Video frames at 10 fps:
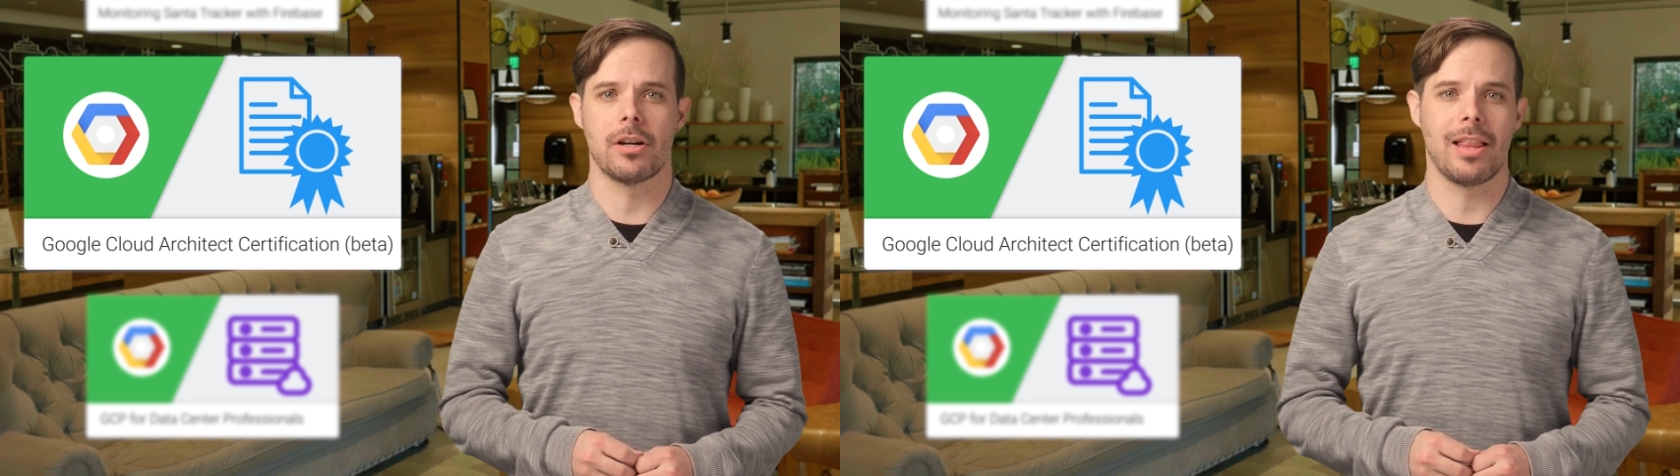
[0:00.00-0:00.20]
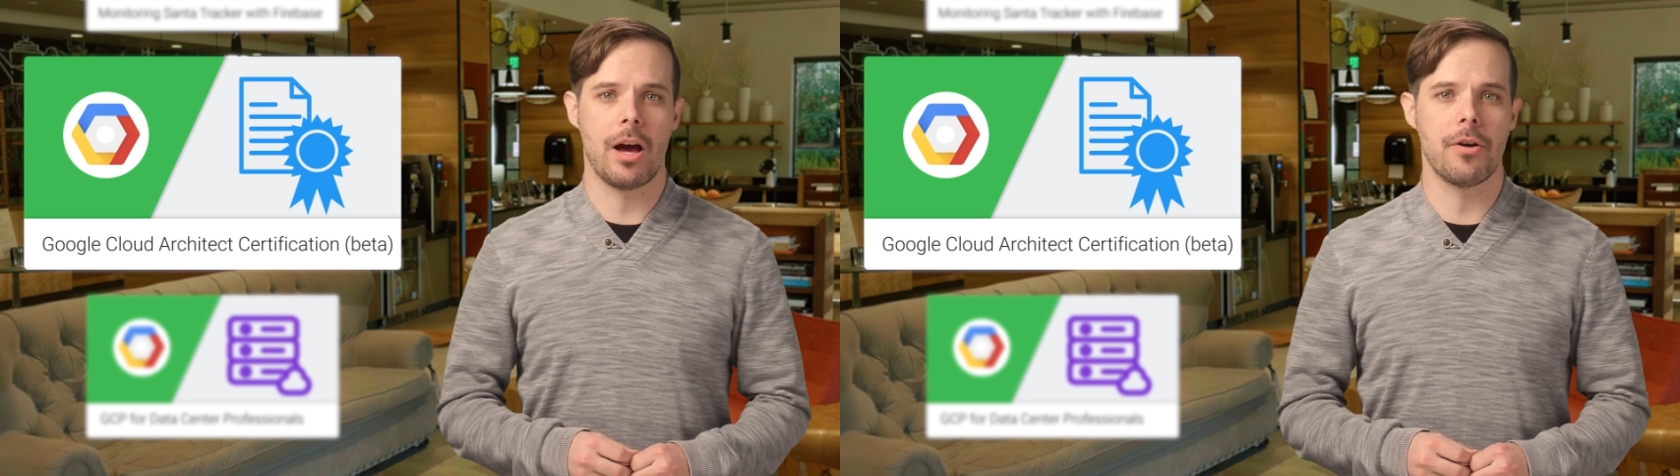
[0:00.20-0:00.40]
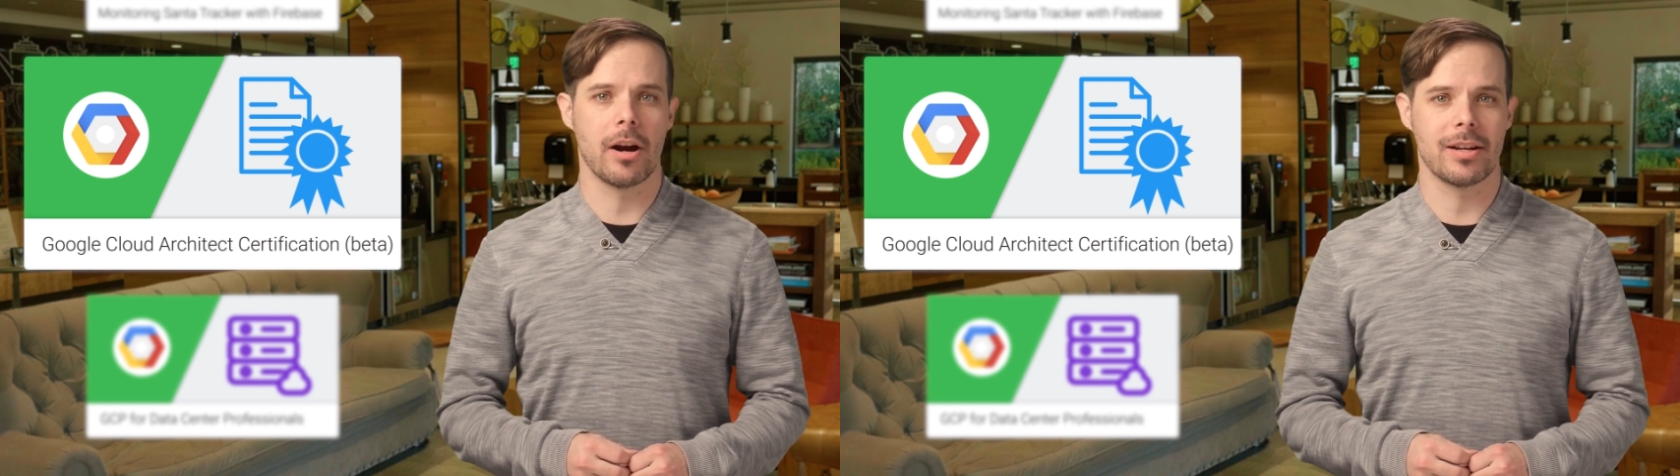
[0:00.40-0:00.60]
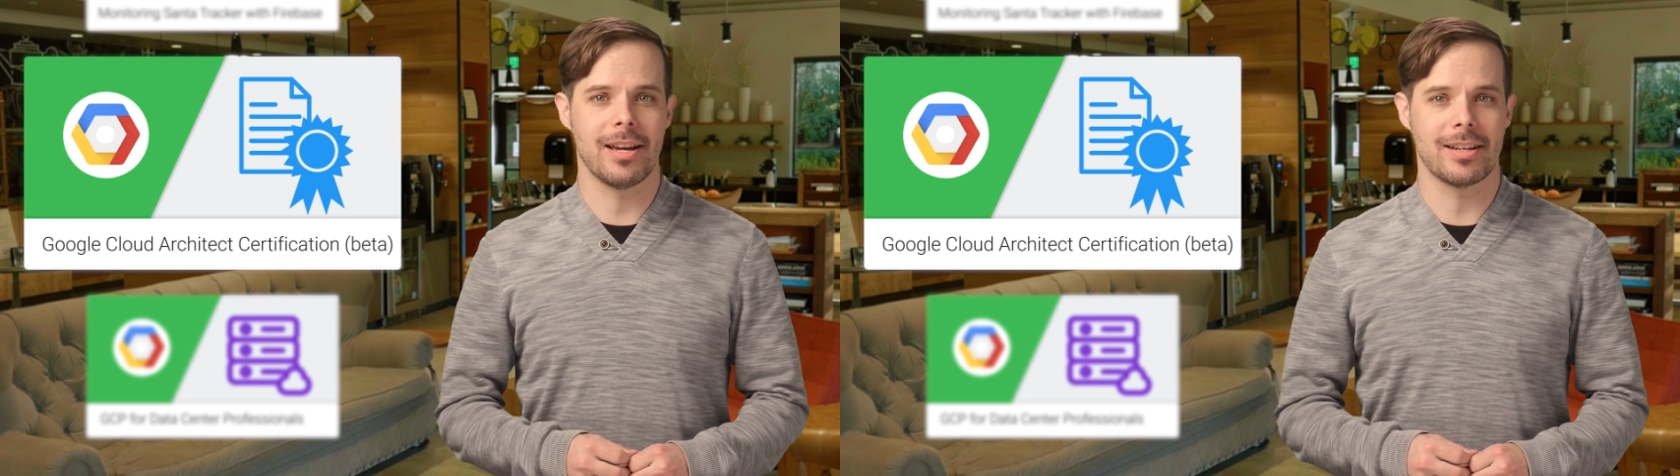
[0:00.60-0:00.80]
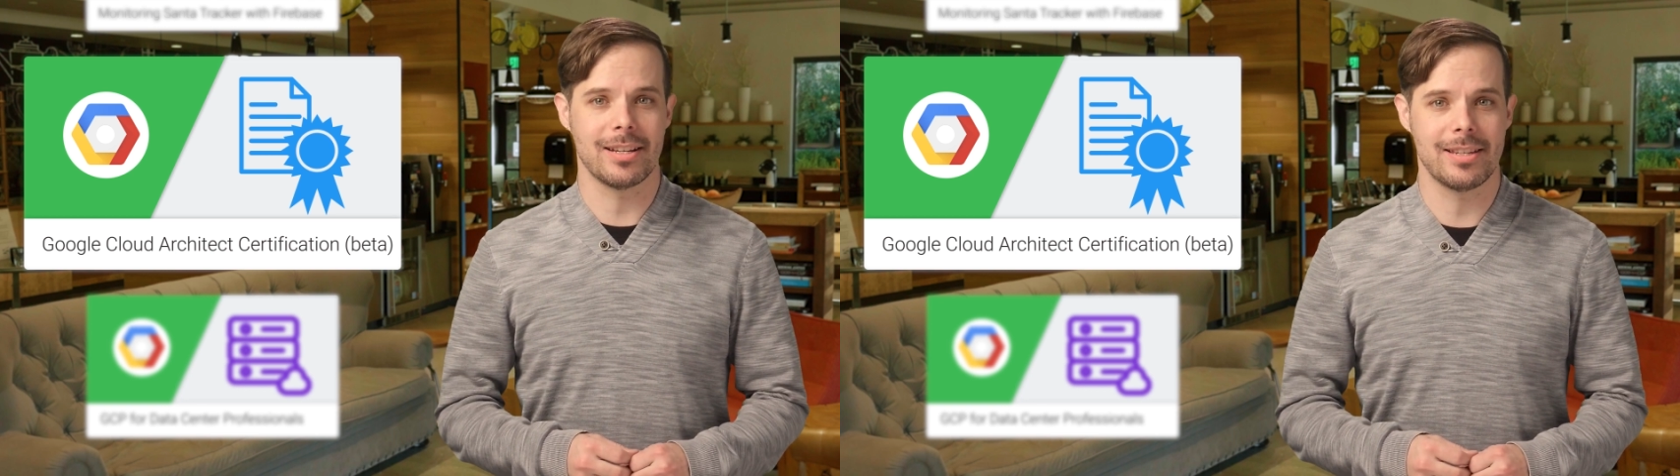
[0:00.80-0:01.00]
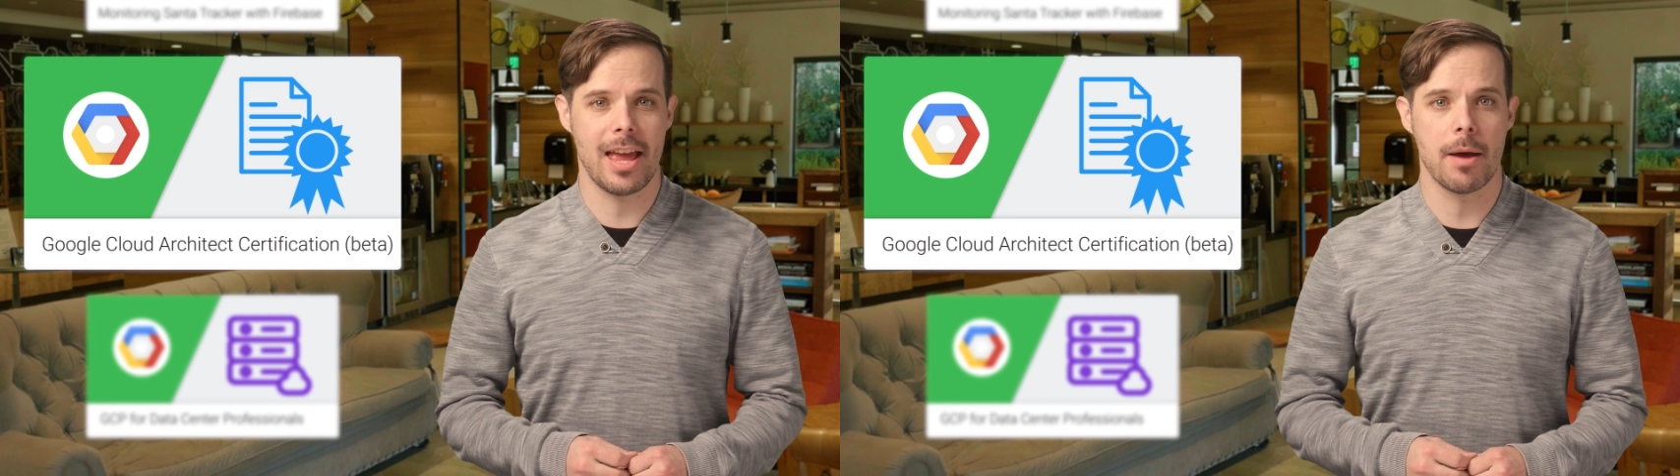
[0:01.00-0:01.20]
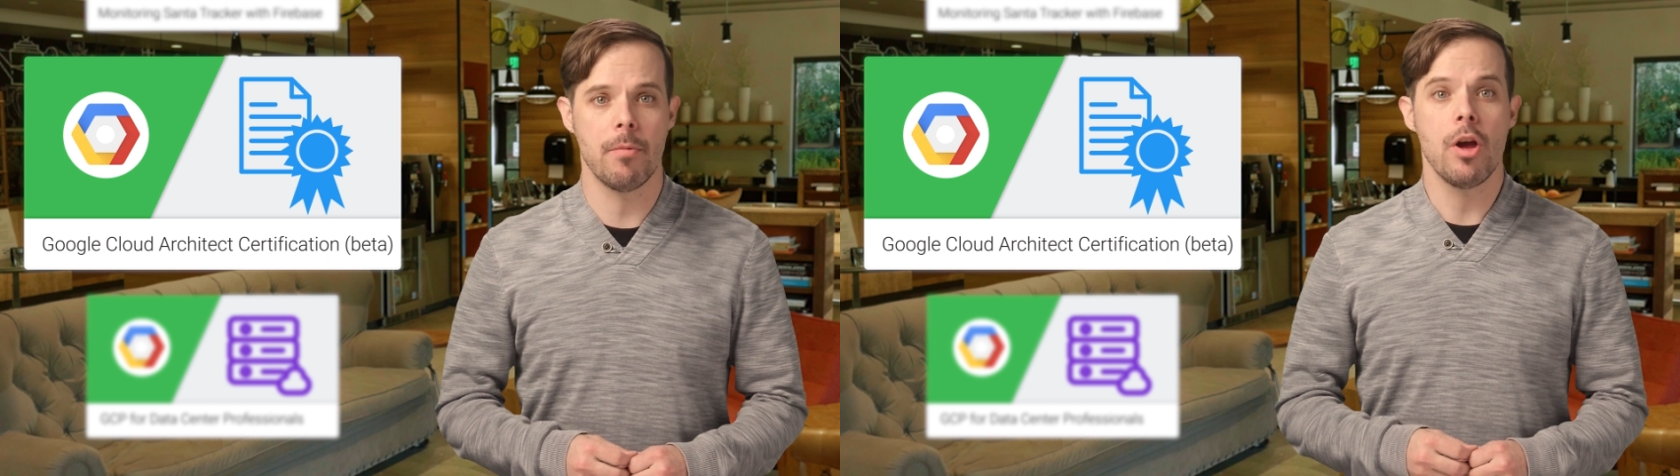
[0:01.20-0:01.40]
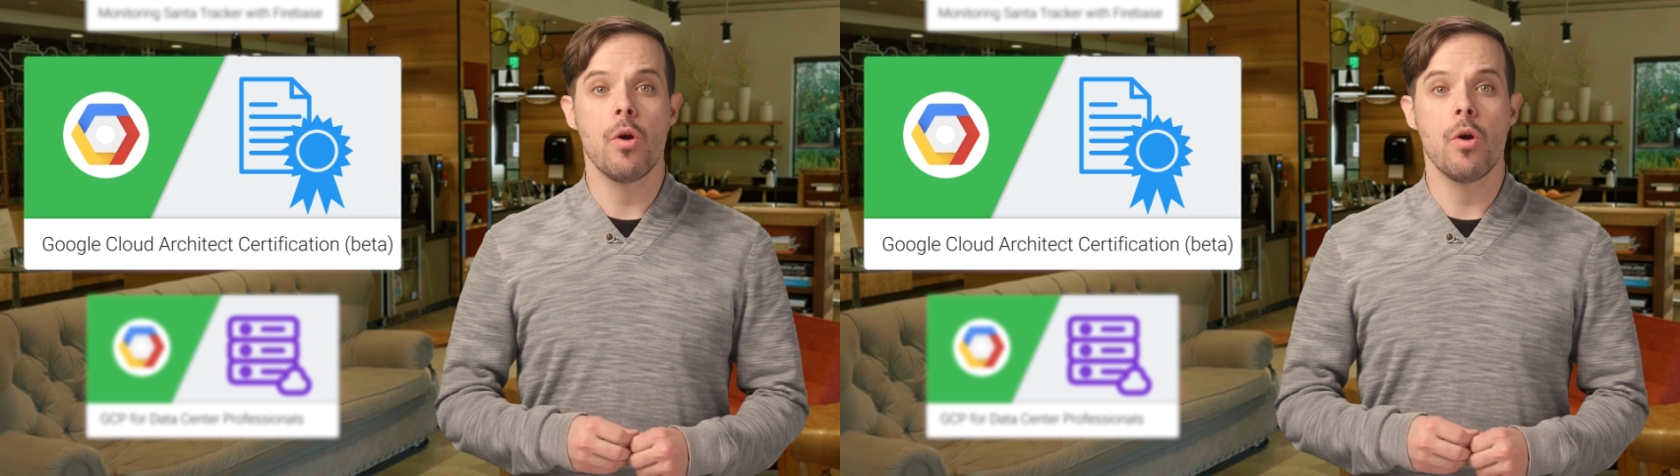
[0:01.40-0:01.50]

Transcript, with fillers: Cloud Architect exam,